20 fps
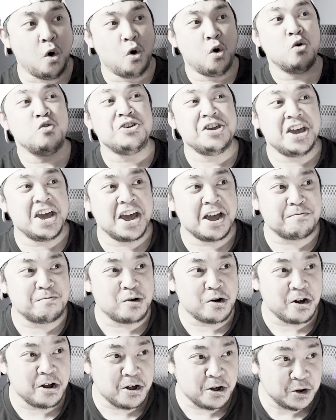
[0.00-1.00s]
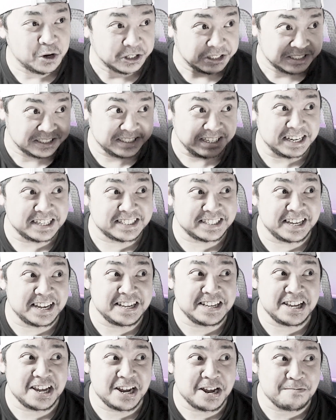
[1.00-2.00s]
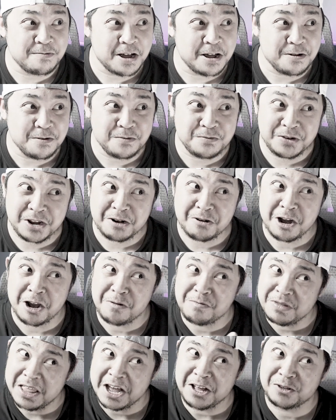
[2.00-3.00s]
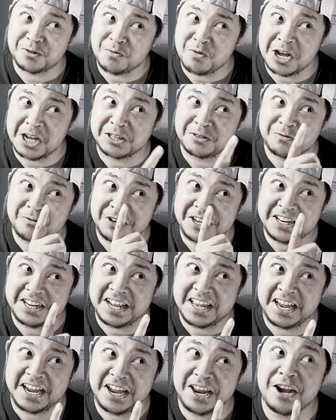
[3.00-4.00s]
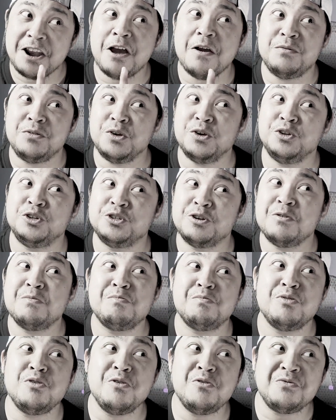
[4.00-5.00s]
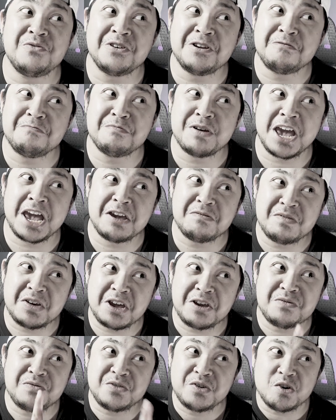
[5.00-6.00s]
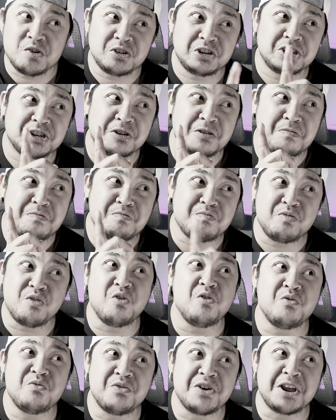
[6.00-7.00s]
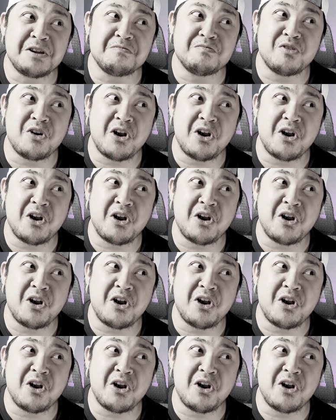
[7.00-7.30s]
Oh yeah, bro. 16GB of VRAM, that's what we need. Future proofing, baby. Future proofing,